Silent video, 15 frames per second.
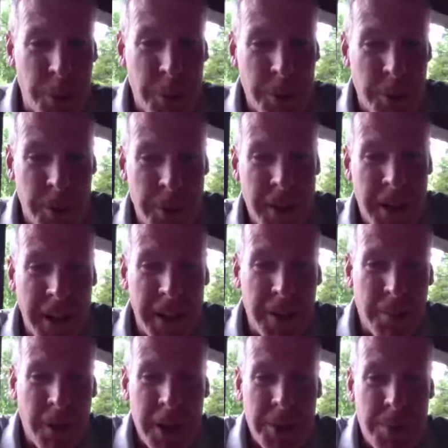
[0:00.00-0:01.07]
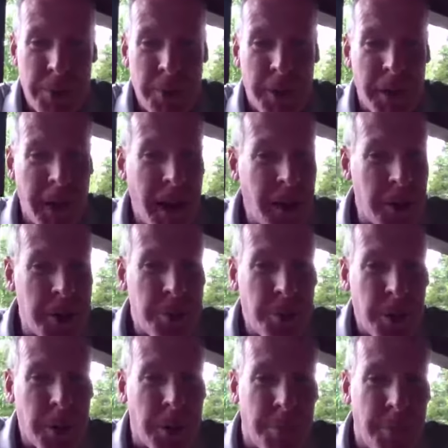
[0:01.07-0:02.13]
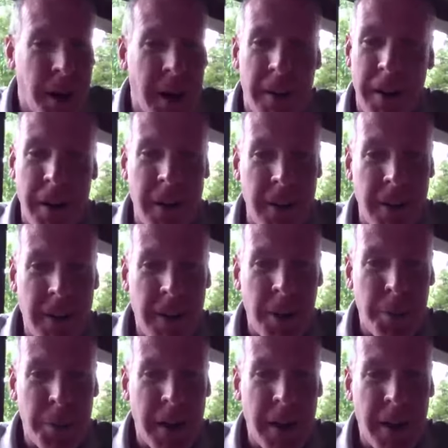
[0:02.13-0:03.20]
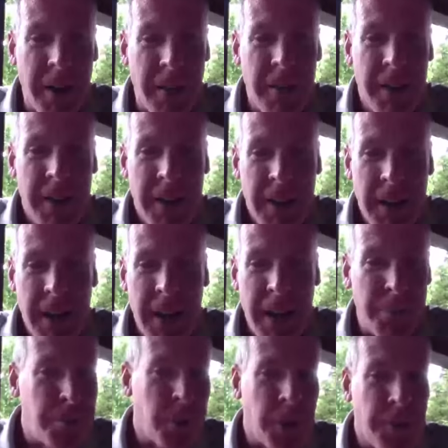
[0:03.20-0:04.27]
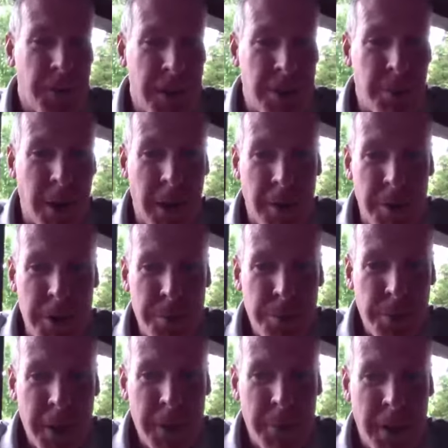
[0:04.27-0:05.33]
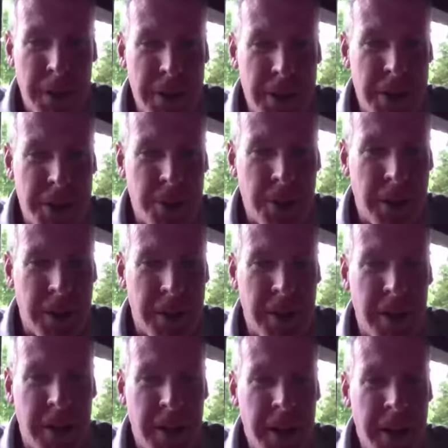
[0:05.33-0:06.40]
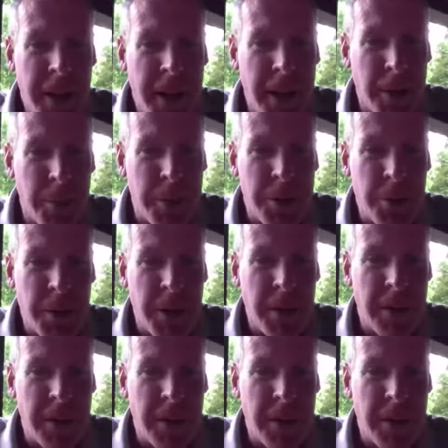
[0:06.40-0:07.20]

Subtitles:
13, that runs between Harrisburg, Marion, and Carbondale and Murfreesboro, is pretty much this sort of delineator between the